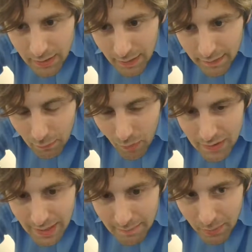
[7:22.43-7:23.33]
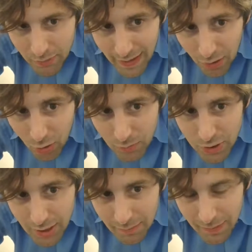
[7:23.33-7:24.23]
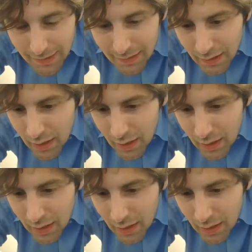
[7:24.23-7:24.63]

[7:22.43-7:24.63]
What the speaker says: And then once I build that home gym and